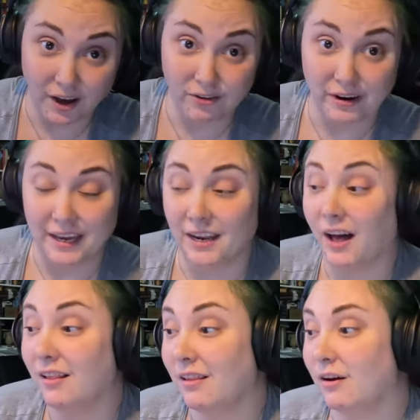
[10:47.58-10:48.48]
All right,
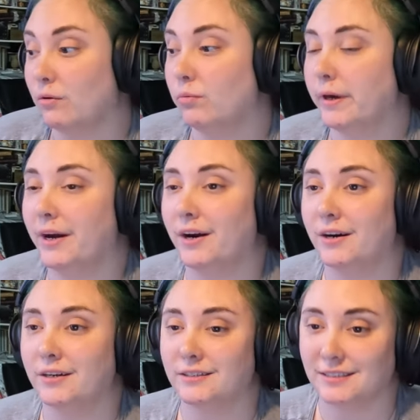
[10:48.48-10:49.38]
hello. We
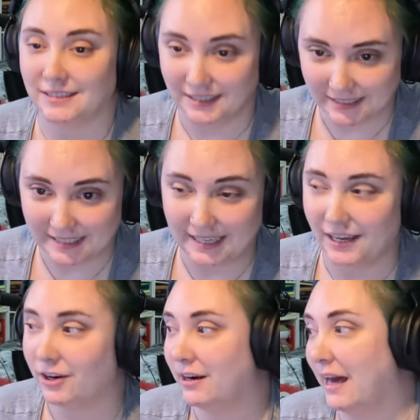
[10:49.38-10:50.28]
are still
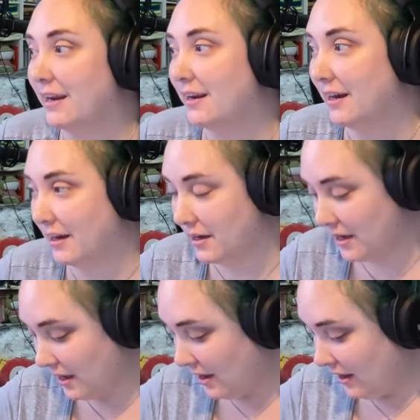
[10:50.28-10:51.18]
sitting here and editing.
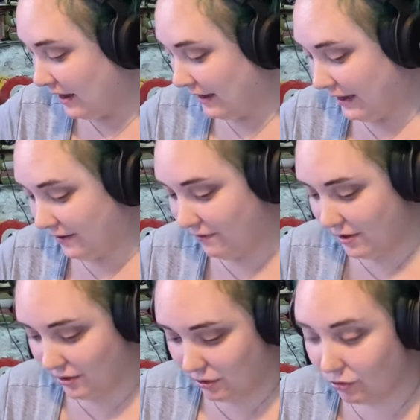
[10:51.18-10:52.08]
I
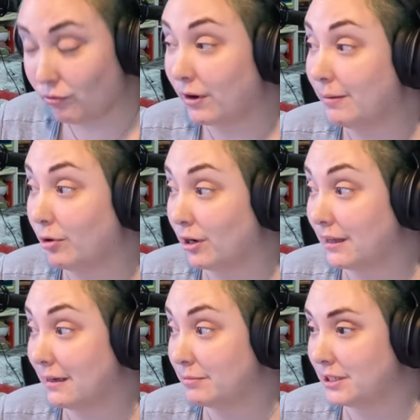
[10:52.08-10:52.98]
have 3 more
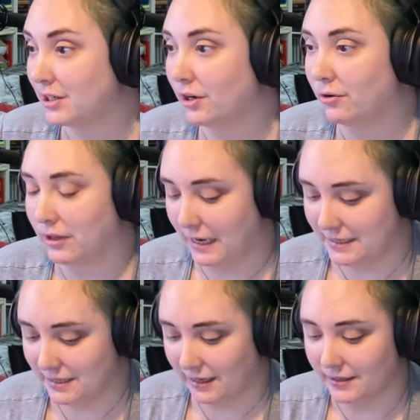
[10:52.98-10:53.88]
clips to go. The
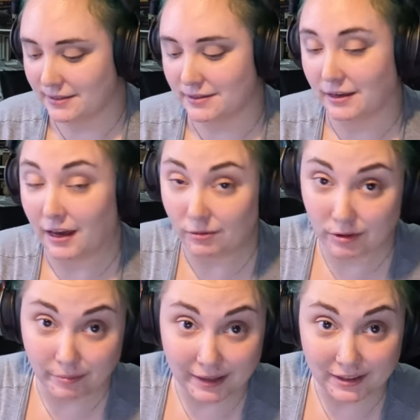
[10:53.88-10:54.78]
nice thing is, again,
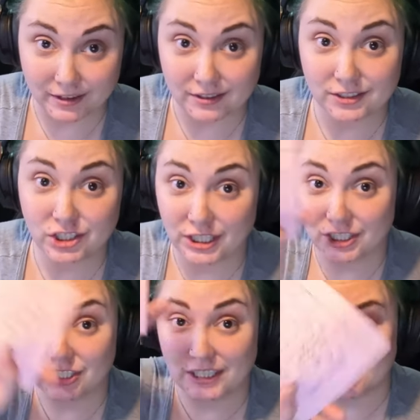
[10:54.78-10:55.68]
with my little cheat
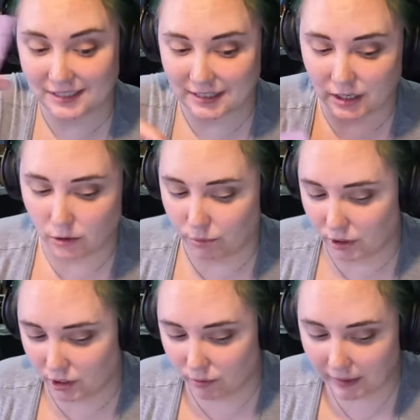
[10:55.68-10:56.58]
sheet, is they go
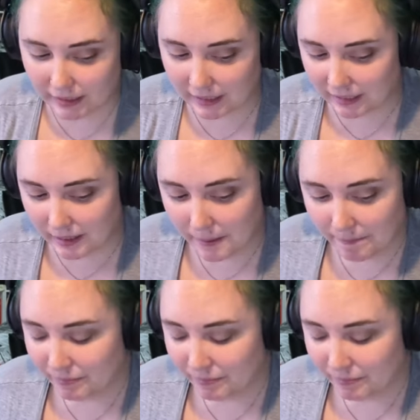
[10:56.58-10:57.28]
pretty quickly.